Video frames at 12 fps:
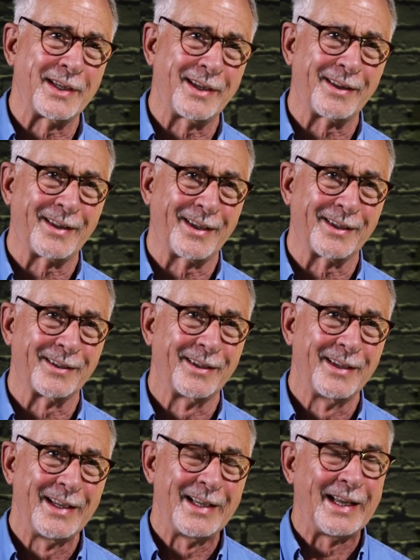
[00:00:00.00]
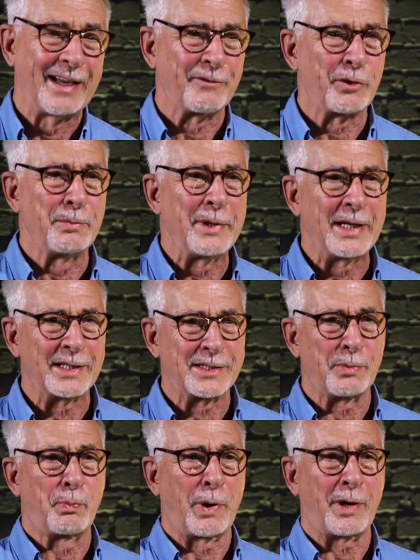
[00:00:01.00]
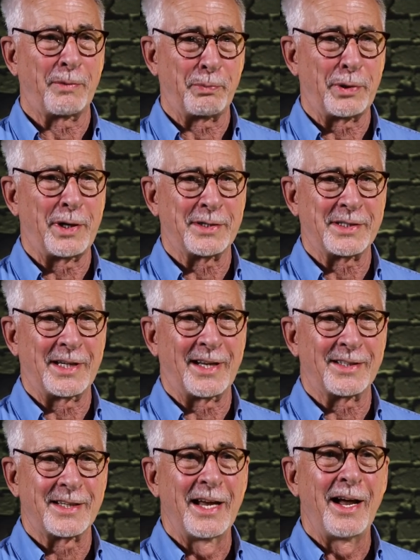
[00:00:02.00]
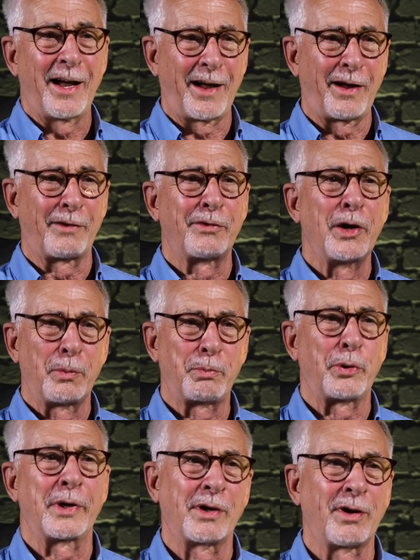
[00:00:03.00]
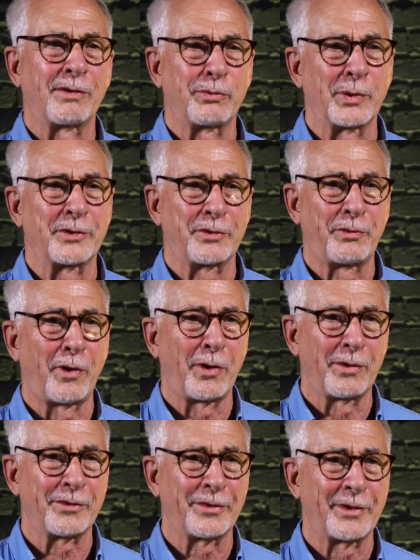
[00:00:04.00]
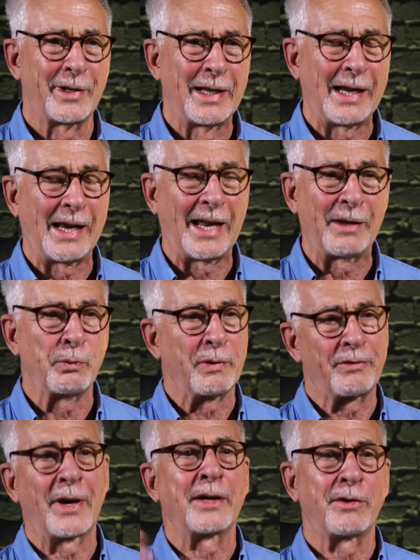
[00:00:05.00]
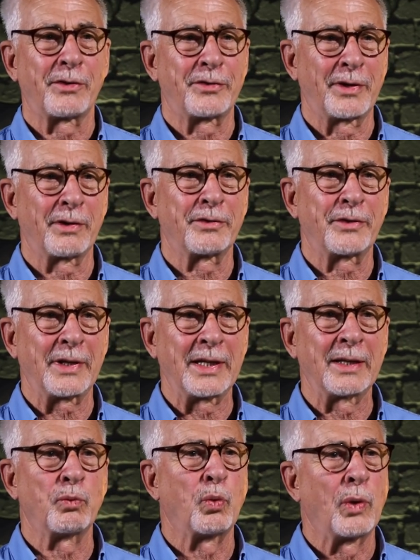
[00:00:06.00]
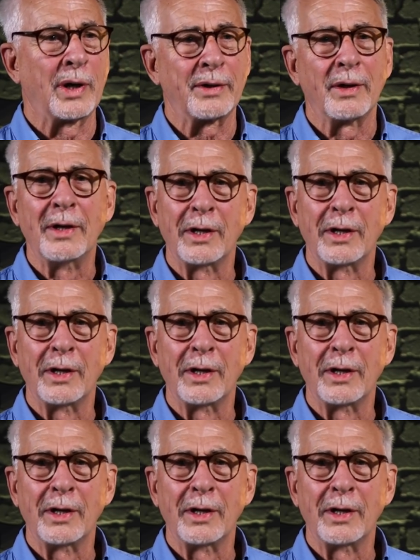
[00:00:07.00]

anything for me, it's a process of burning off what's false. And we find ourselves in what